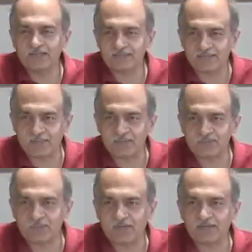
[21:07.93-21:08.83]

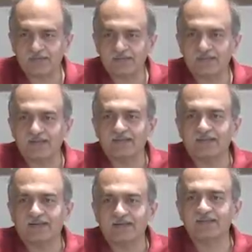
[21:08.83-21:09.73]
establishment
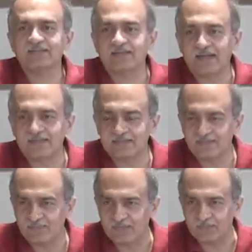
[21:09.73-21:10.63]
understands
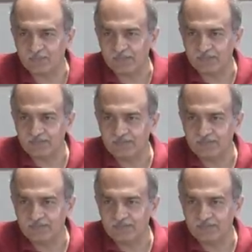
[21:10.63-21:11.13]
development.